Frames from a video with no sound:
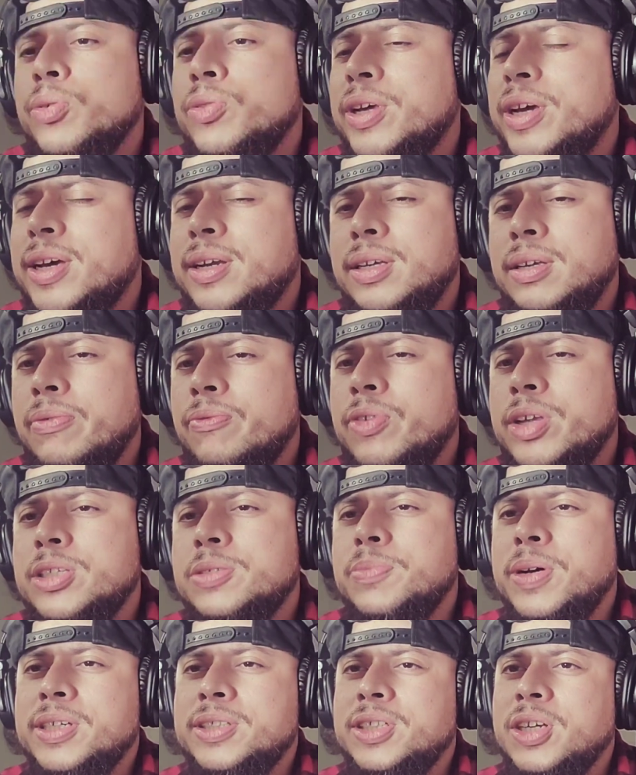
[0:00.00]
If I got to
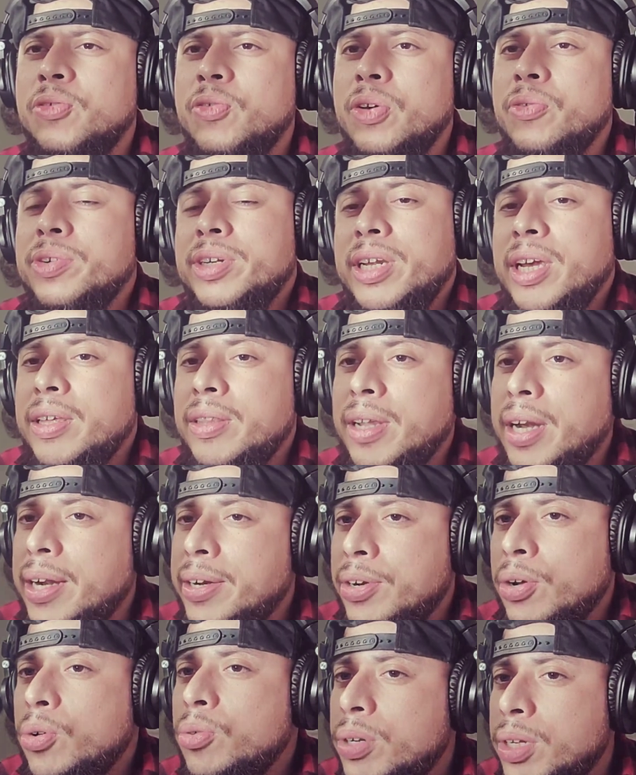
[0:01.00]
convince myself every day that I
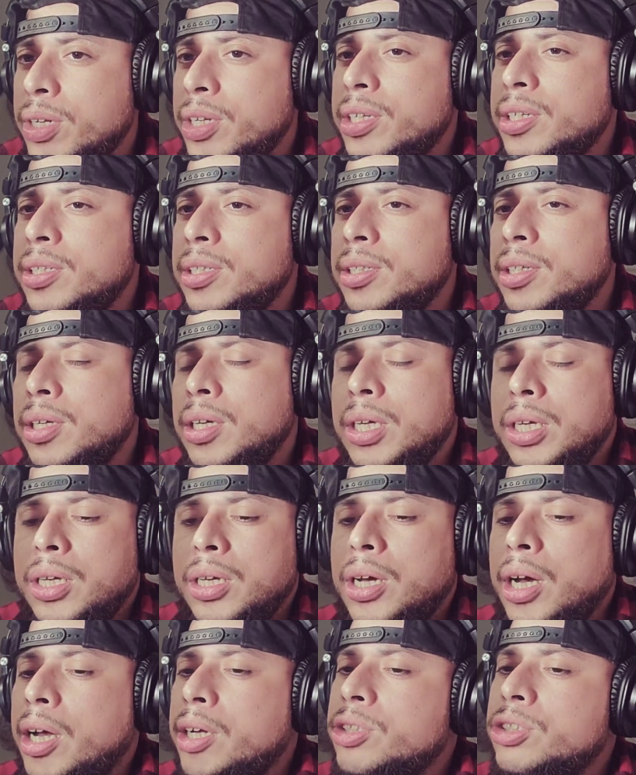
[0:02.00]
don't need it,
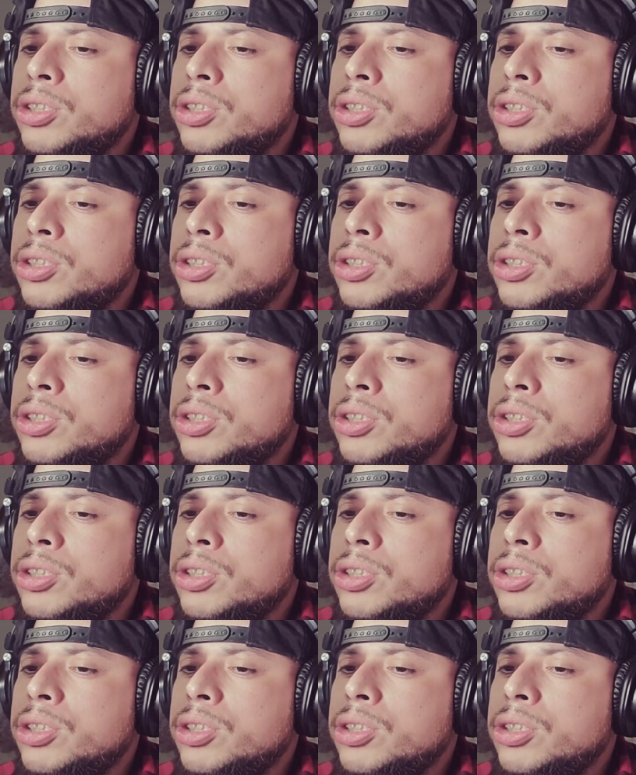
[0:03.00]
I